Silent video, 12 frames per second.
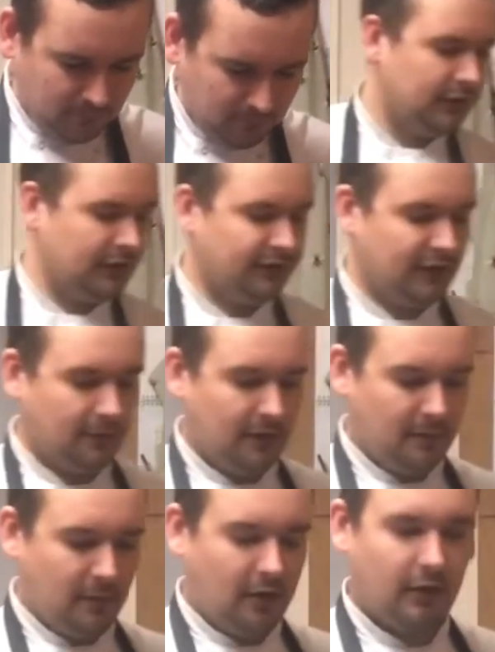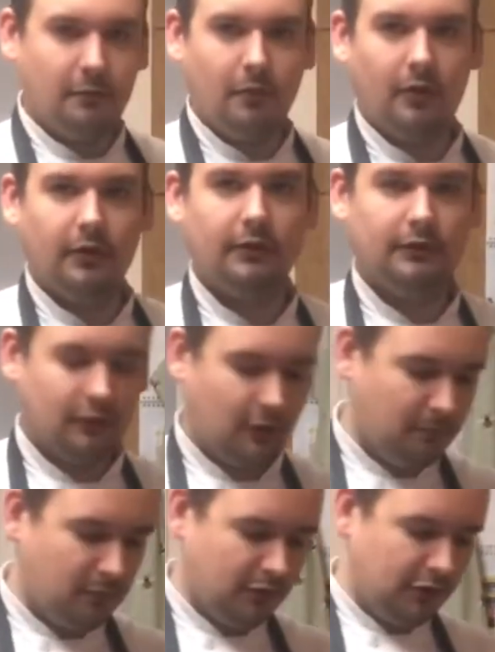So you can see with the American one, it's got a
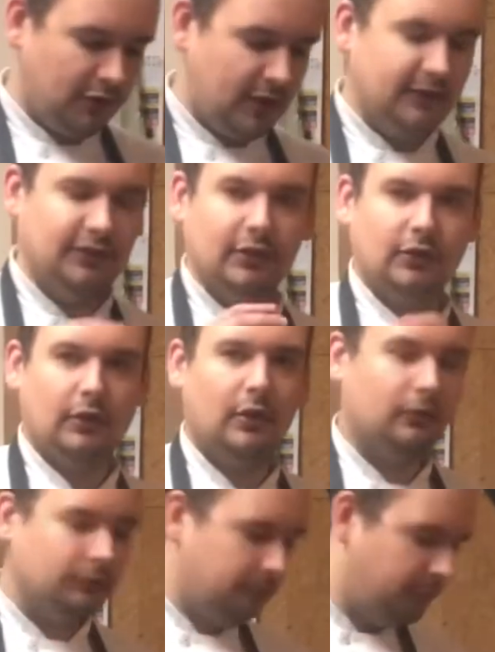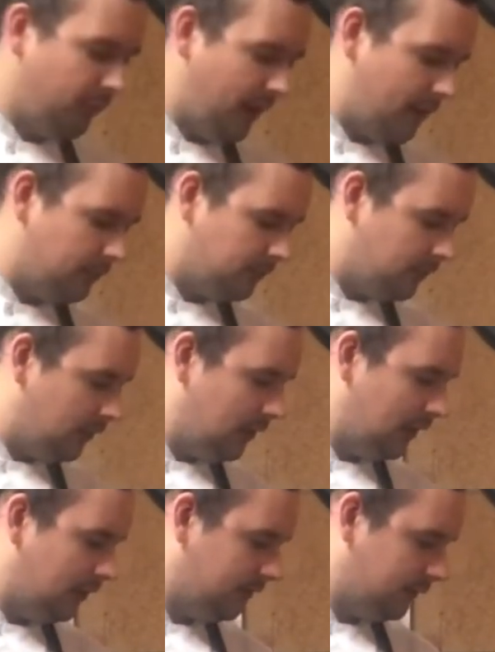much nicer golden brown
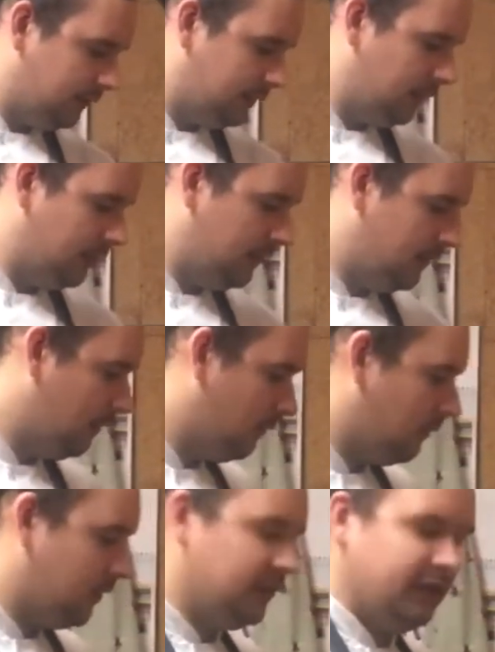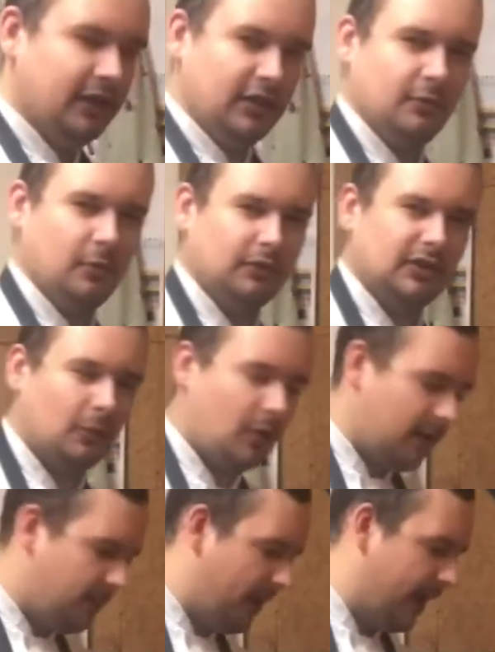colour, whereas the English ones are
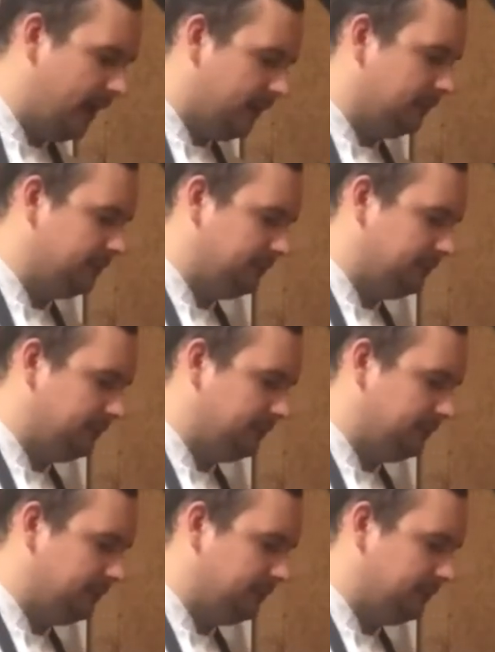quite pale.